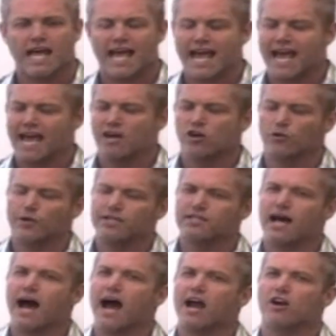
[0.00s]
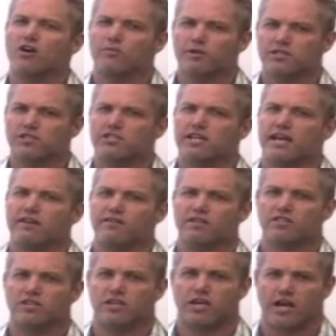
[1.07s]
and a retirement savings
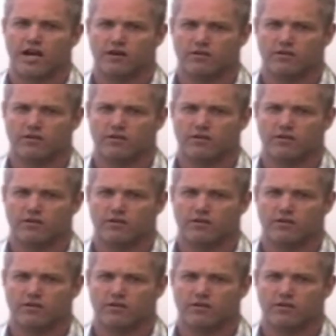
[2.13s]
account.